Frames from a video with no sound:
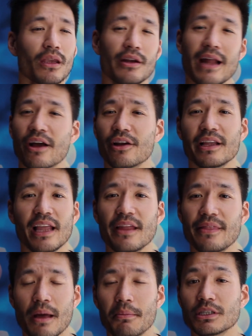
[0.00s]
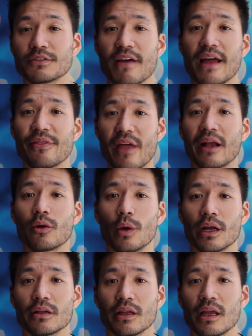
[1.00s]
you're not going to gain that much fat that
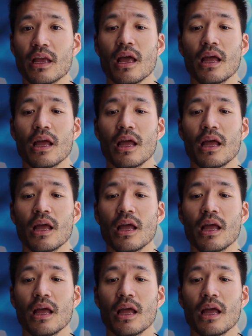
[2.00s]
quickly.